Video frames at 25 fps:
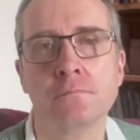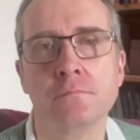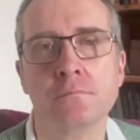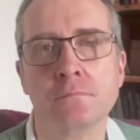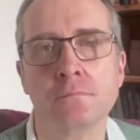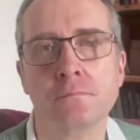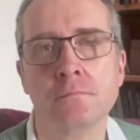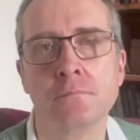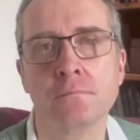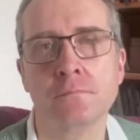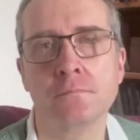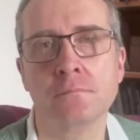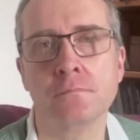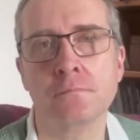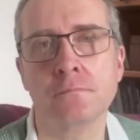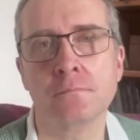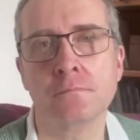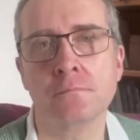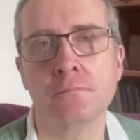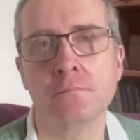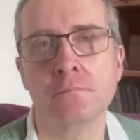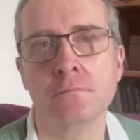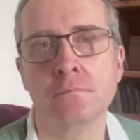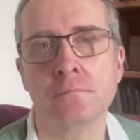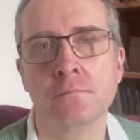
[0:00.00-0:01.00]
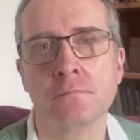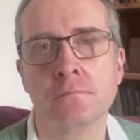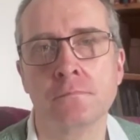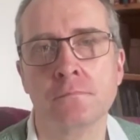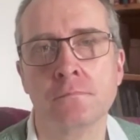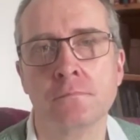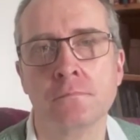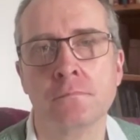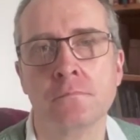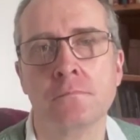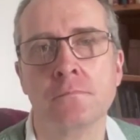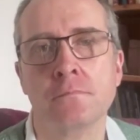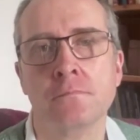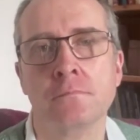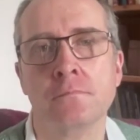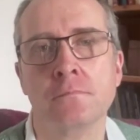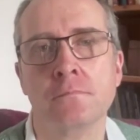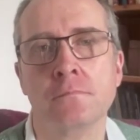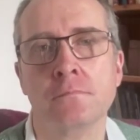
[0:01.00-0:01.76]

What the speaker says: Nothing is said.